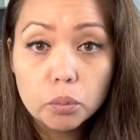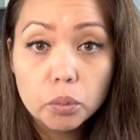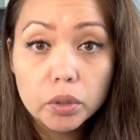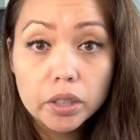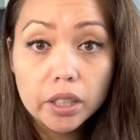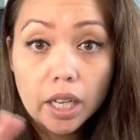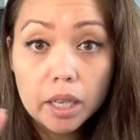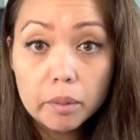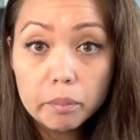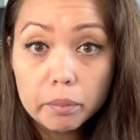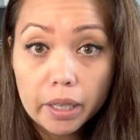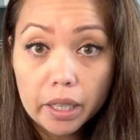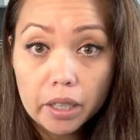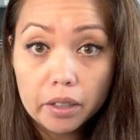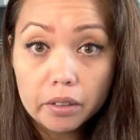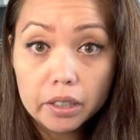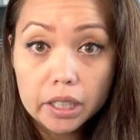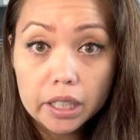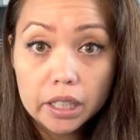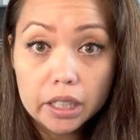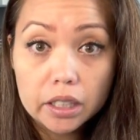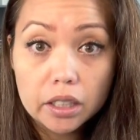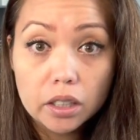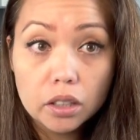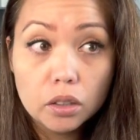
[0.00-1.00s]
we're not
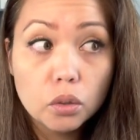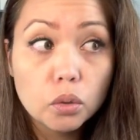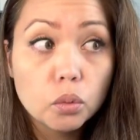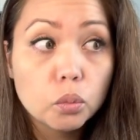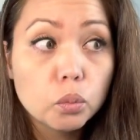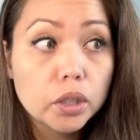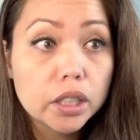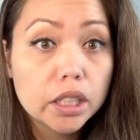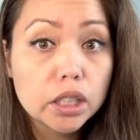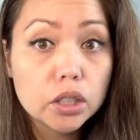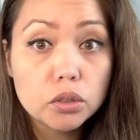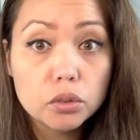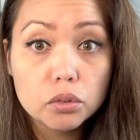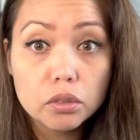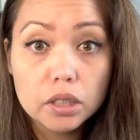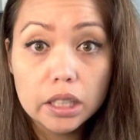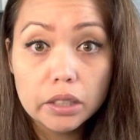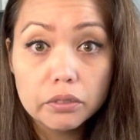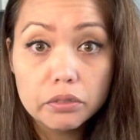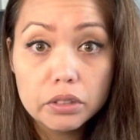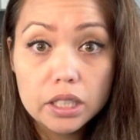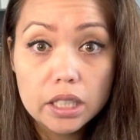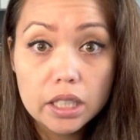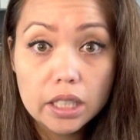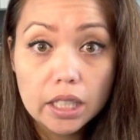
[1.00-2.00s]
married, we do
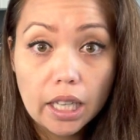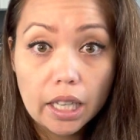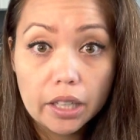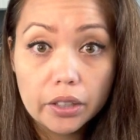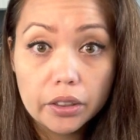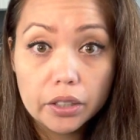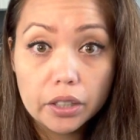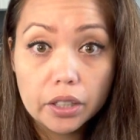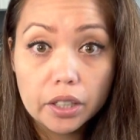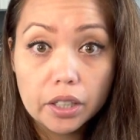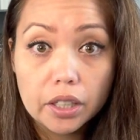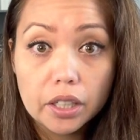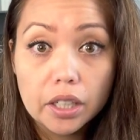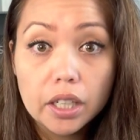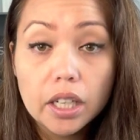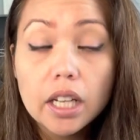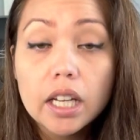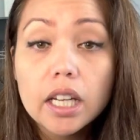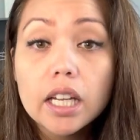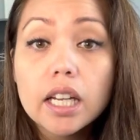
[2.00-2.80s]
live together.